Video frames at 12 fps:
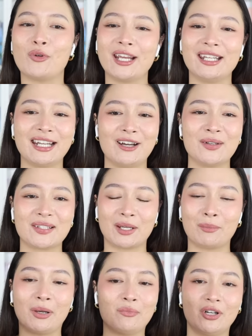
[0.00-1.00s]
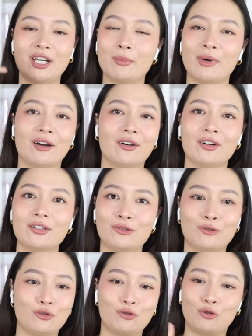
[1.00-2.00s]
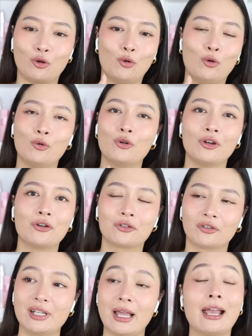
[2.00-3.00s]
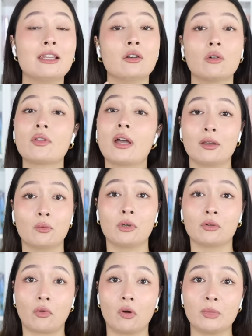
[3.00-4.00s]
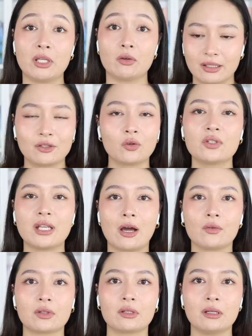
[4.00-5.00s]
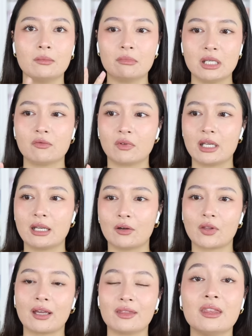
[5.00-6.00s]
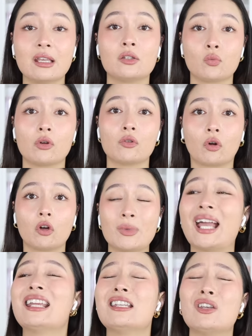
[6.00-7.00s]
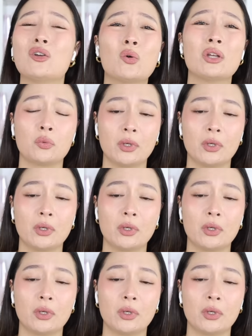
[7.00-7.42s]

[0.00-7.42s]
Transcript: right now, it's like my brain and my heart don't agree. I know that it will grow on me though. There's no doubt in me right now that this will grow on me. I know it